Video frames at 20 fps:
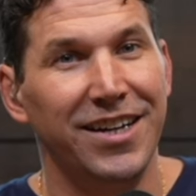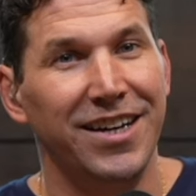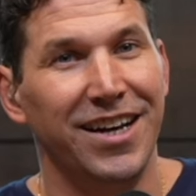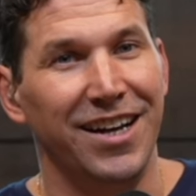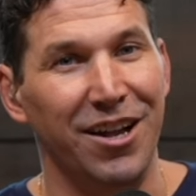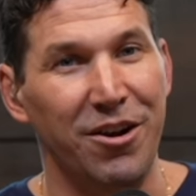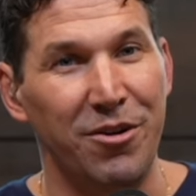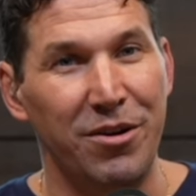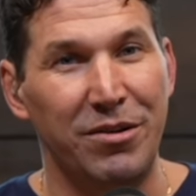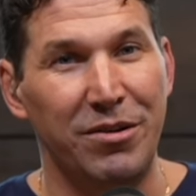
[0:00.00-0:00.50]

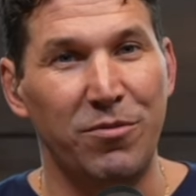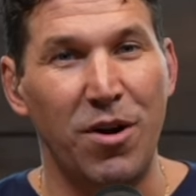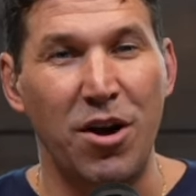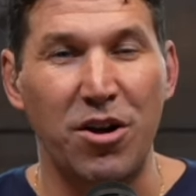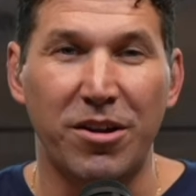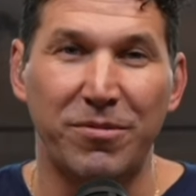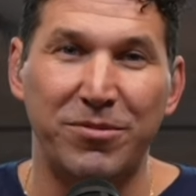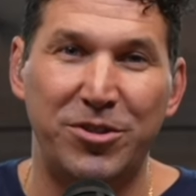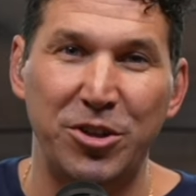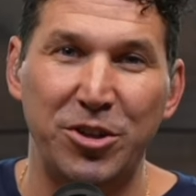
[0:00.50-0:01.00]
Hello and
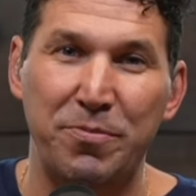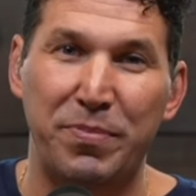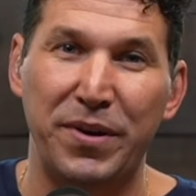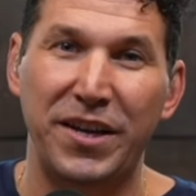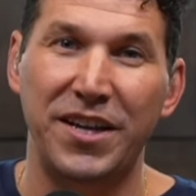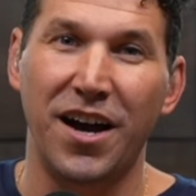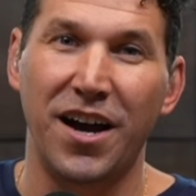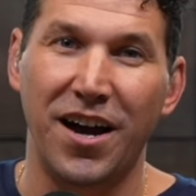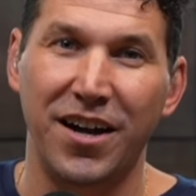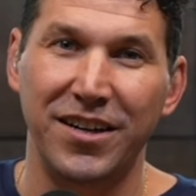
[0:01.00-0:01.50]
welcome to
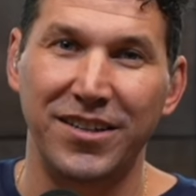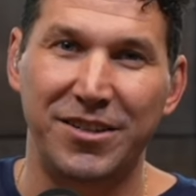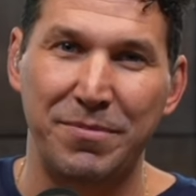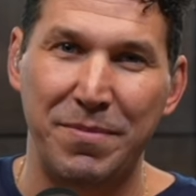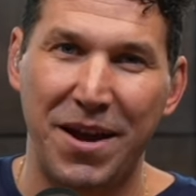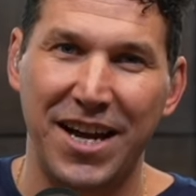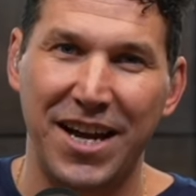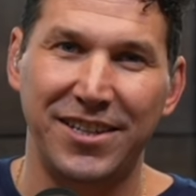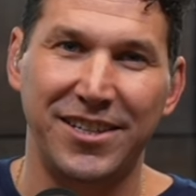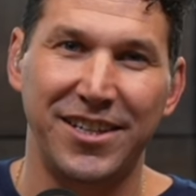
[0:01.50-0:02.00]
Beyond
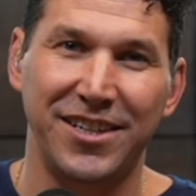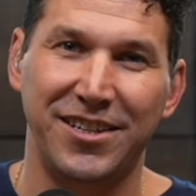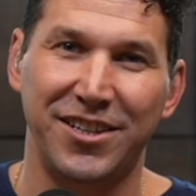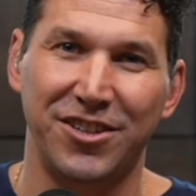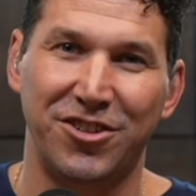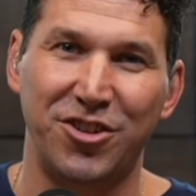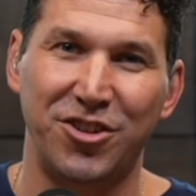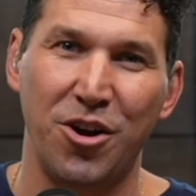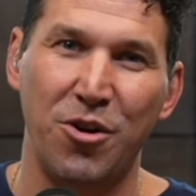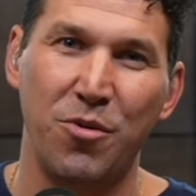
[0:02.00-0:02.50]
Damascus, the
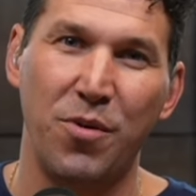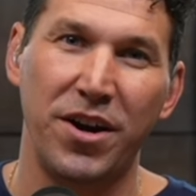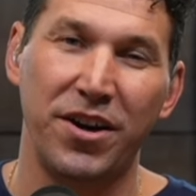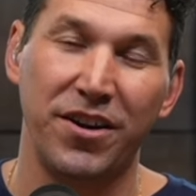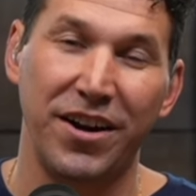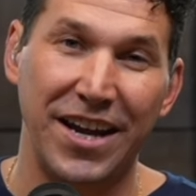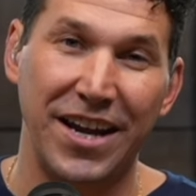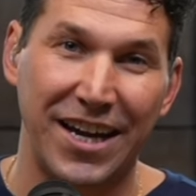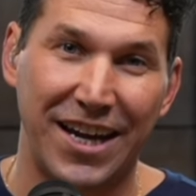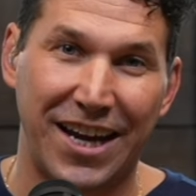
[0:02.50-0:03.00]
show where
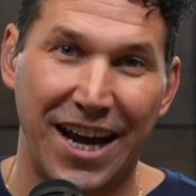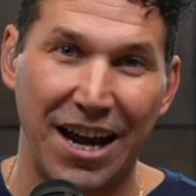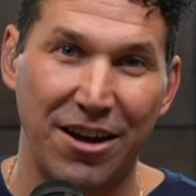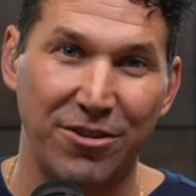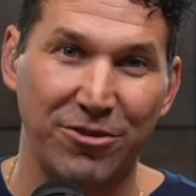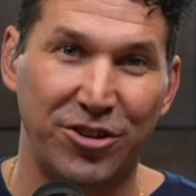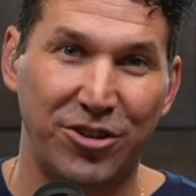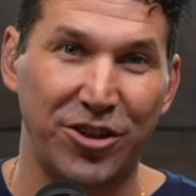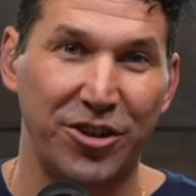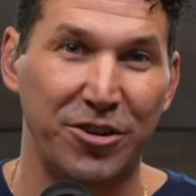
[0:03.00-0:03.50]

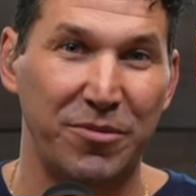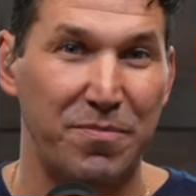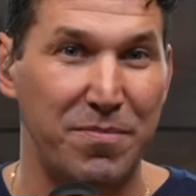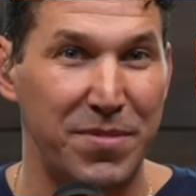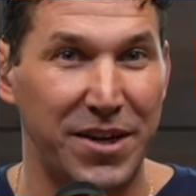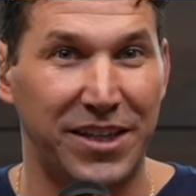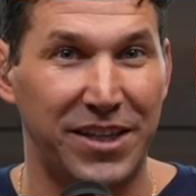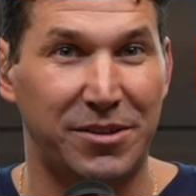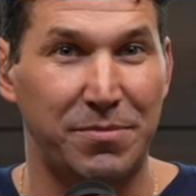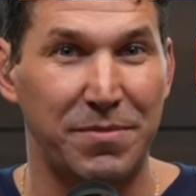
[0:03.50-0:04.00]
encounter
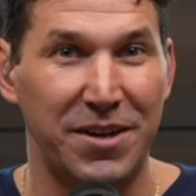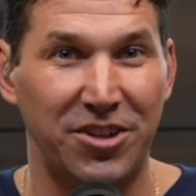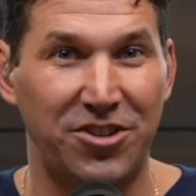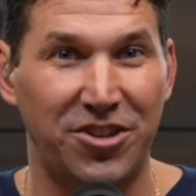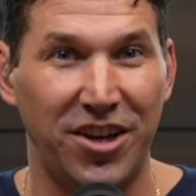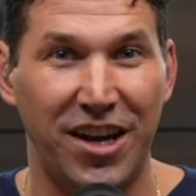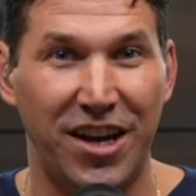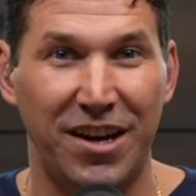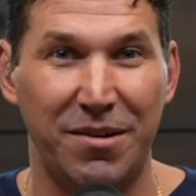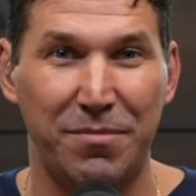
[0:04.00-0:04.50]
meets
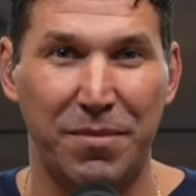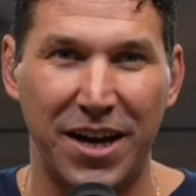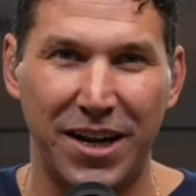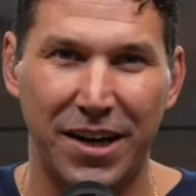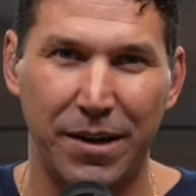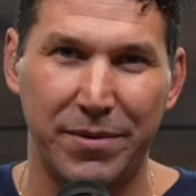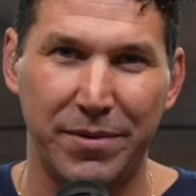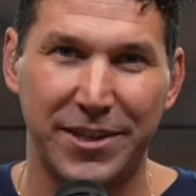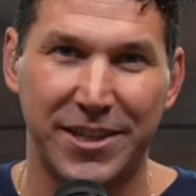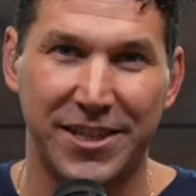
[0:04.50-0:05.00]
mission. My
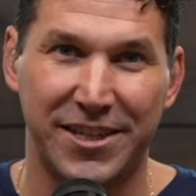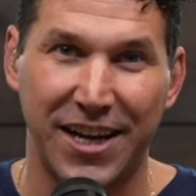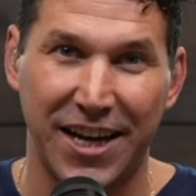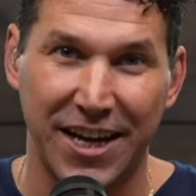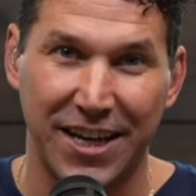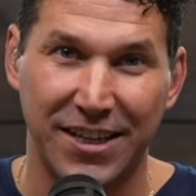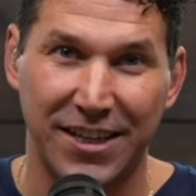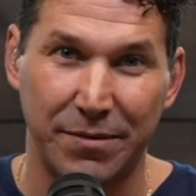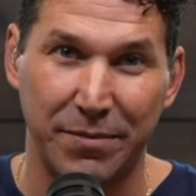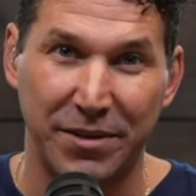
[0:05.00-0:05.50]
name is
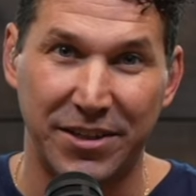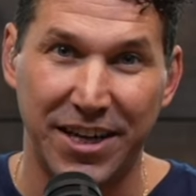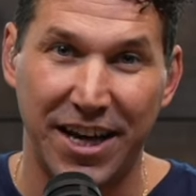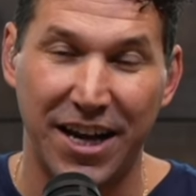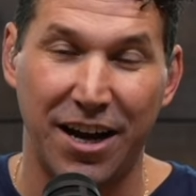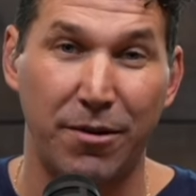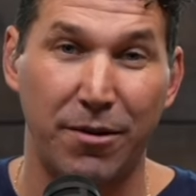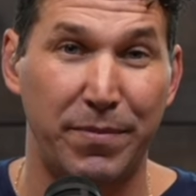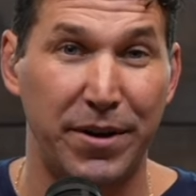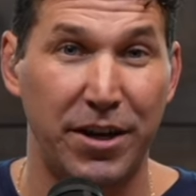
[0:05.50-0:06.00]
Dan
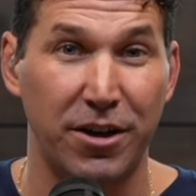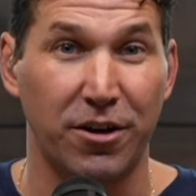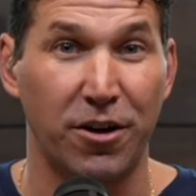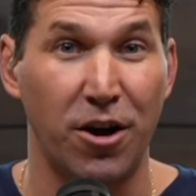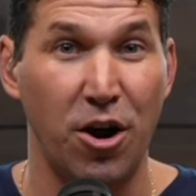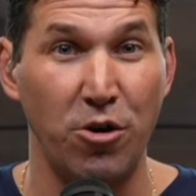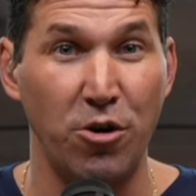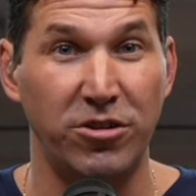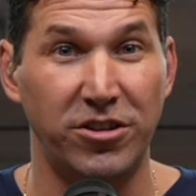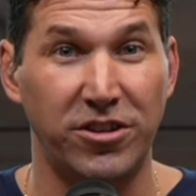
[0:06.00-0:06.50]
DeMatte. I'll be your
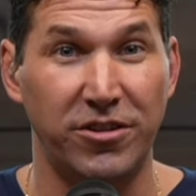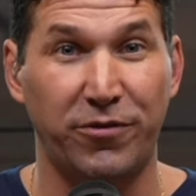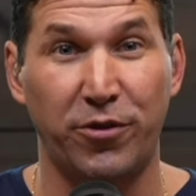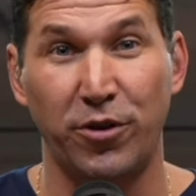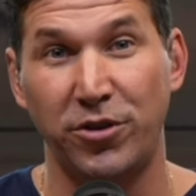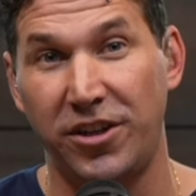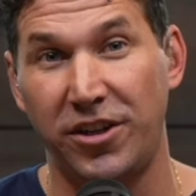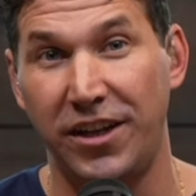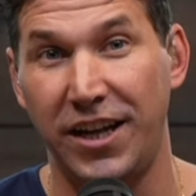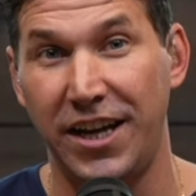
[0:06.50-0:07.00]
host
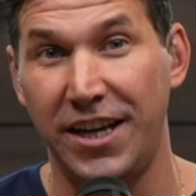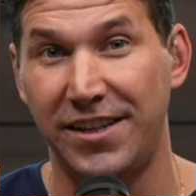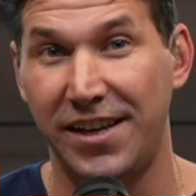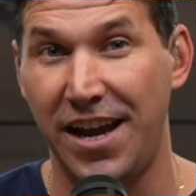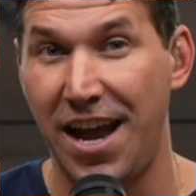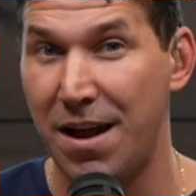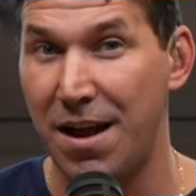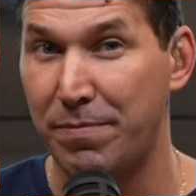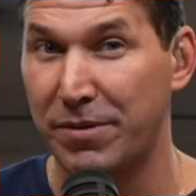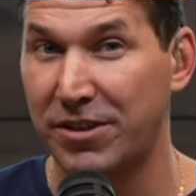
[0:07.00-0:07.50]
for today's
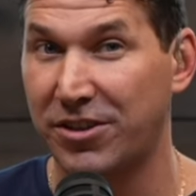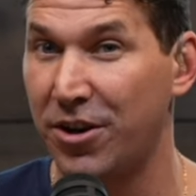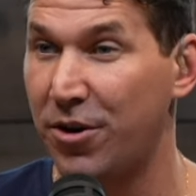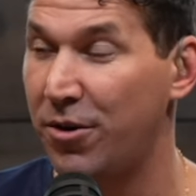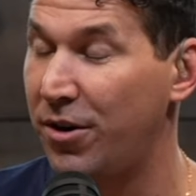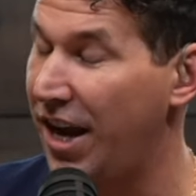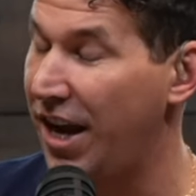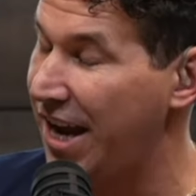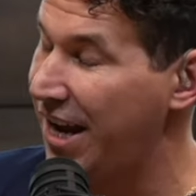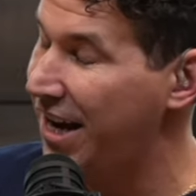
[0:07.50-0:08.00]

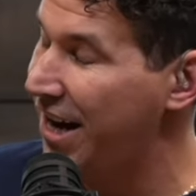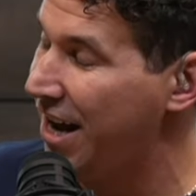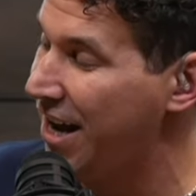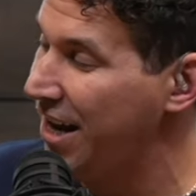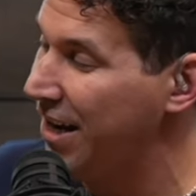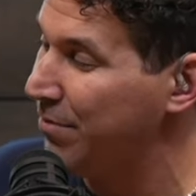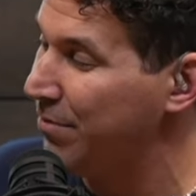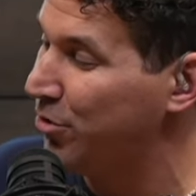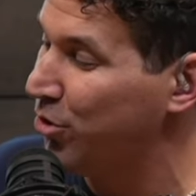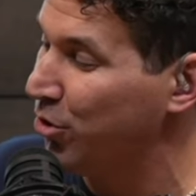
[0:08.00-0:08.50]
episode, and
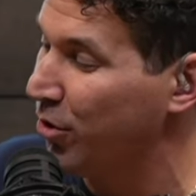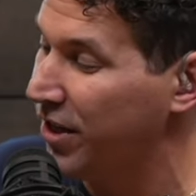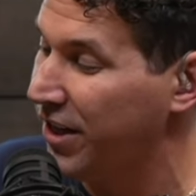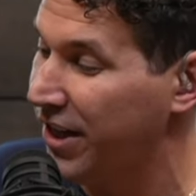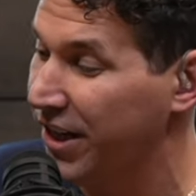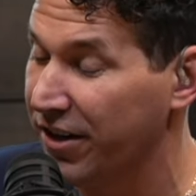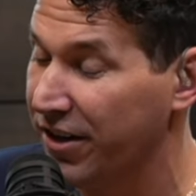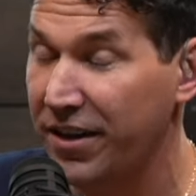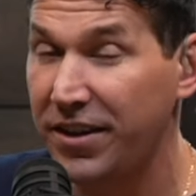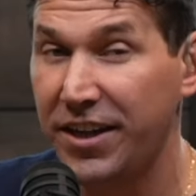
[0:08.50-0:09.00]
I am joined
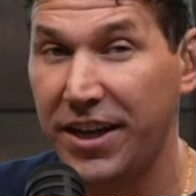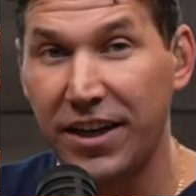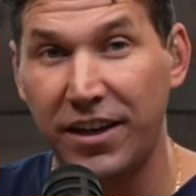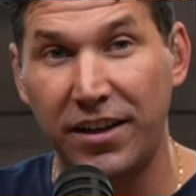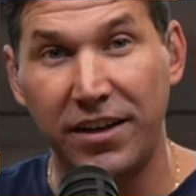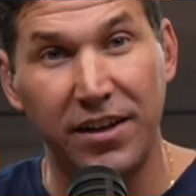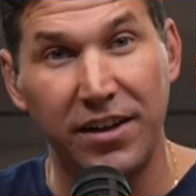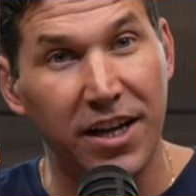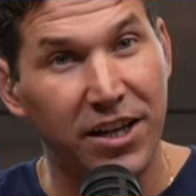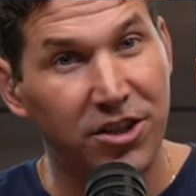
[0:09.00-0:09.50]
here in the
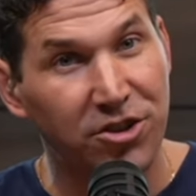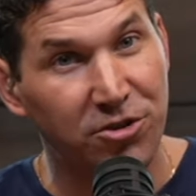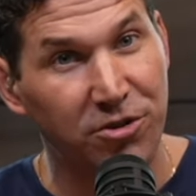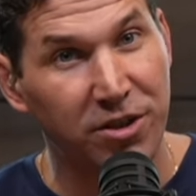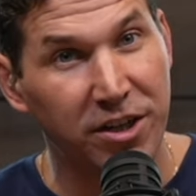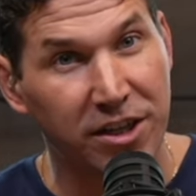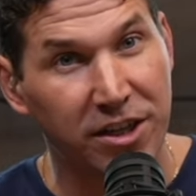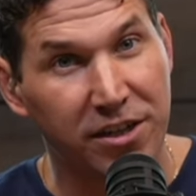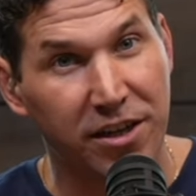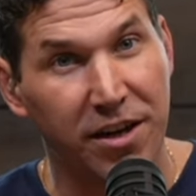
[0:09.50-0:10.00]

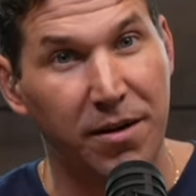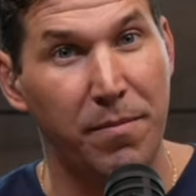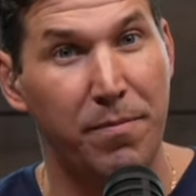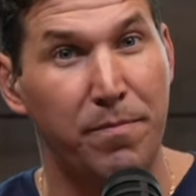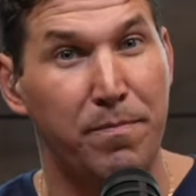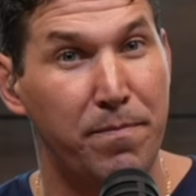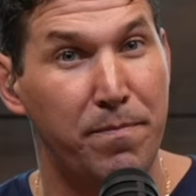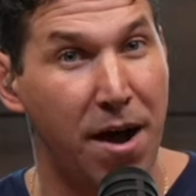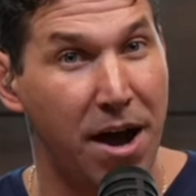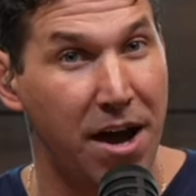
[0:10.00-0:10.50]
illustrious
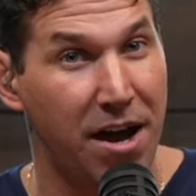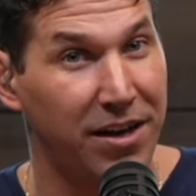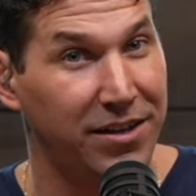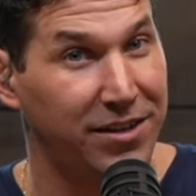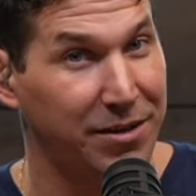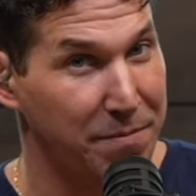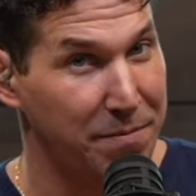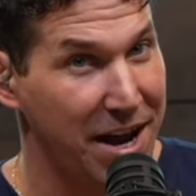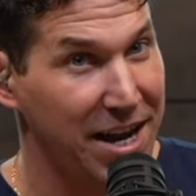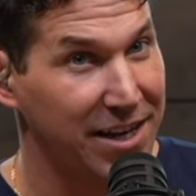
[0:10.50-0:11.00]
uh,
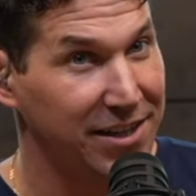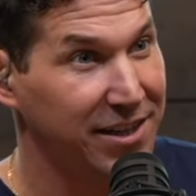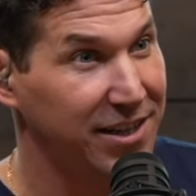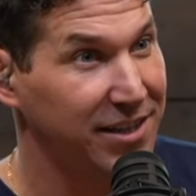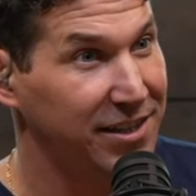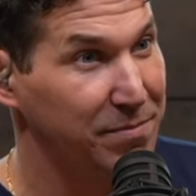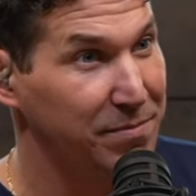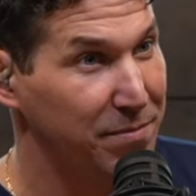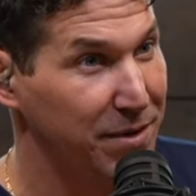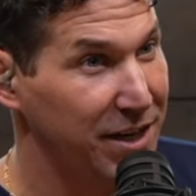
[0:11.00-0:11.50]

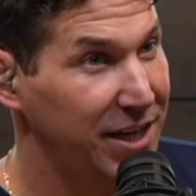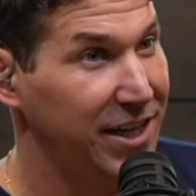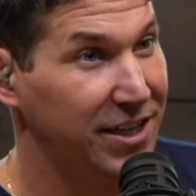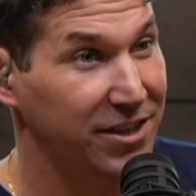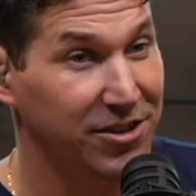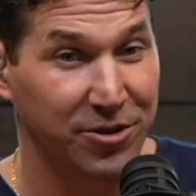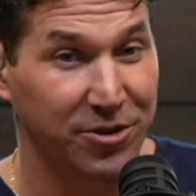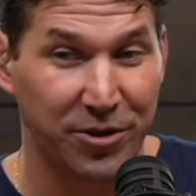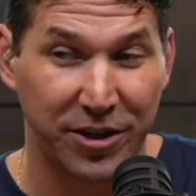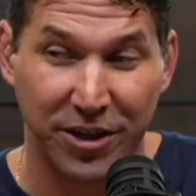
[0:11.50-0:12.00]
Damascus Media
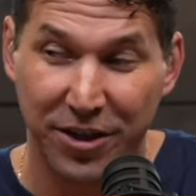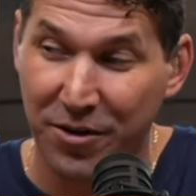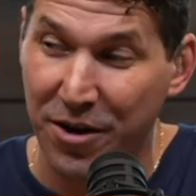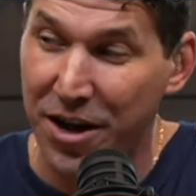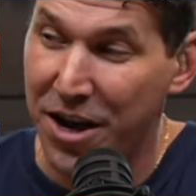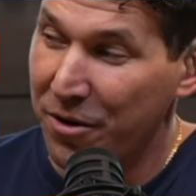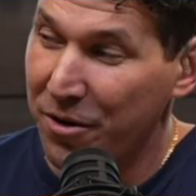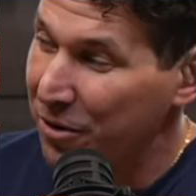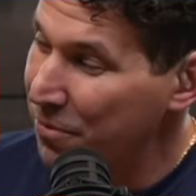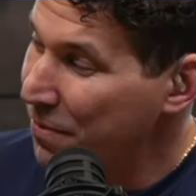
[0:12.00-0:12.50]
Studio
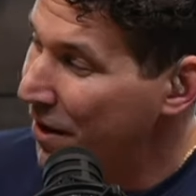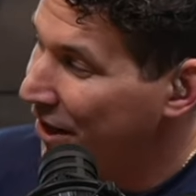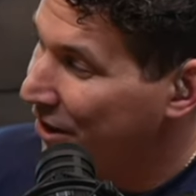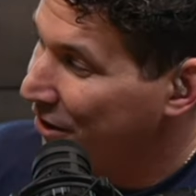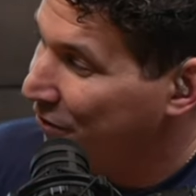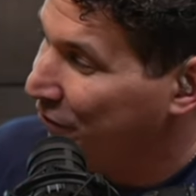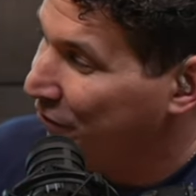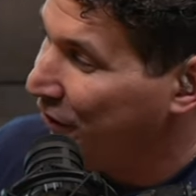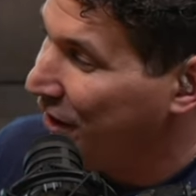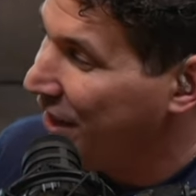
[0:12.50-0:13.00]
with my
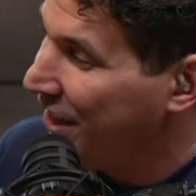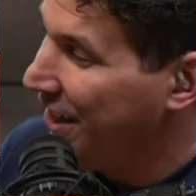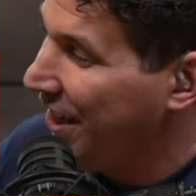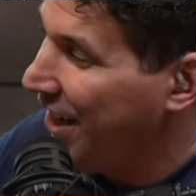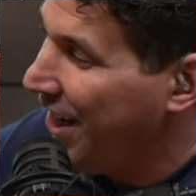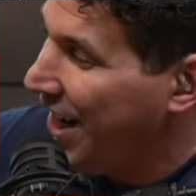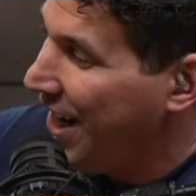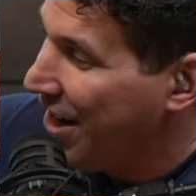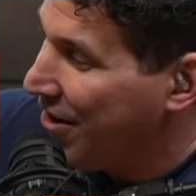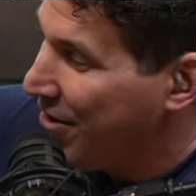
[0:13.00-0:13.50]
good friend
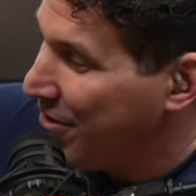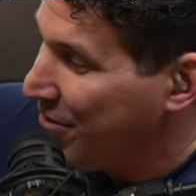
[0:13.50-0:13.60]
Aaron